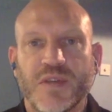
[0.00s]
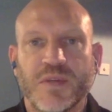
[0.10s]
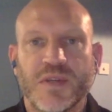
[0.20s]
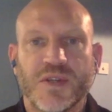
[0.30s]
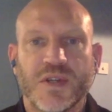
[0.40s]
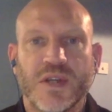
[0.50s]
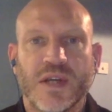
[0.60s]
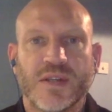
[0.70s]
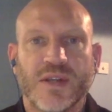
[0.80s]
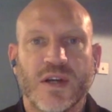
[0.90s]
position. That
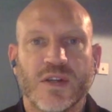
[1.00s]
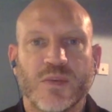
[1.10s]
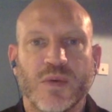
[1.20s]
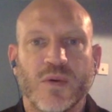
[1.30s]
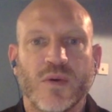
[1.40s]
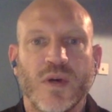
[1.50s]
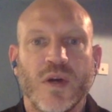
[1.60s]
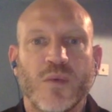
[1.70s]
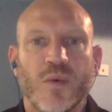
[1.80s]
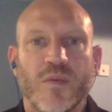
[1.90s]
stance will,
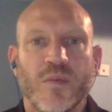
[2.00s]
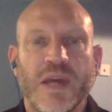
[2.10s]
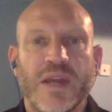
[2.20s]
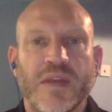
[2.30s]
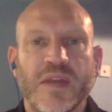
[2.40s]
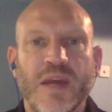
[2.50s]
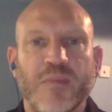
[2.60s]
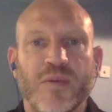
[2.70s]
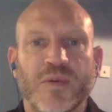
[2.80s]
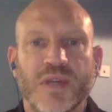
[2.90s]
will remain. I think that
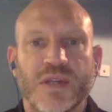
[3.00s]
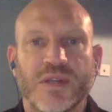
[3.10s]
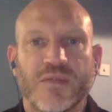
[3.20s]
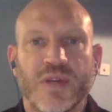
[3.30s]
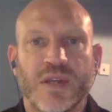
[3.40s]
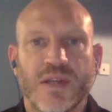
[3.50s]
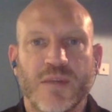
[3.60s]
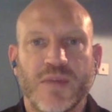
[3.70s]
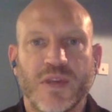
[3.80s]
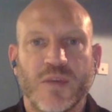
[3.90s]
process is really
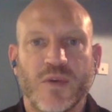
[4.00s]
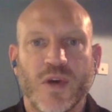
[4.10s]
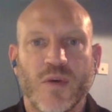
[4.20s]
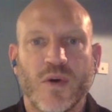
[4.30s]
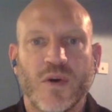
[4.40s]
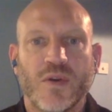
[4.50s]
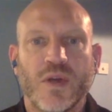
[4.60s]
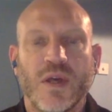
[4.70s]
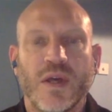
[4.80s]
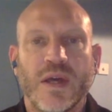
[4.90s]
something that will go on
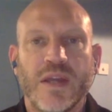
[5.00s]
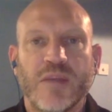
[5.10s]
in the